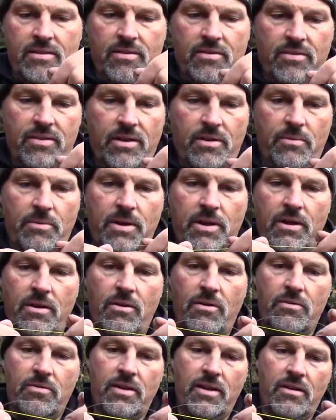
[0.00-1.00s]
So there we
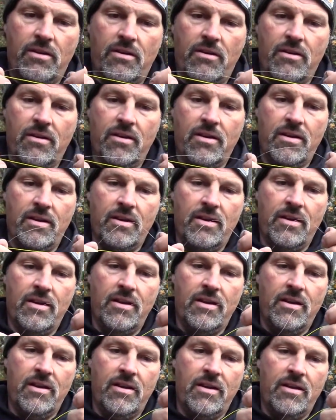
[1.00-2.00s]
go. They're
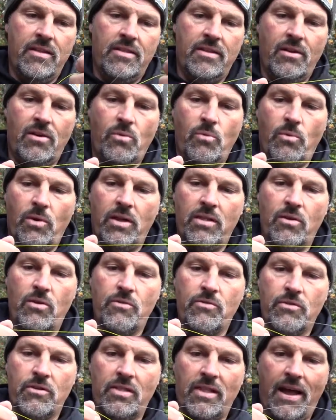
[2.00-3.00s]
well
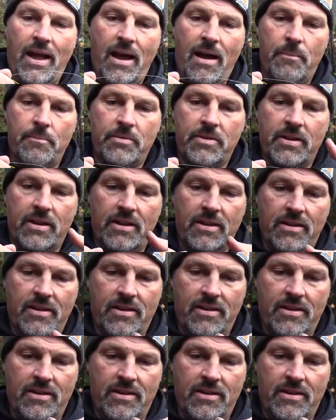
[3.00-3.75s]
overlapped.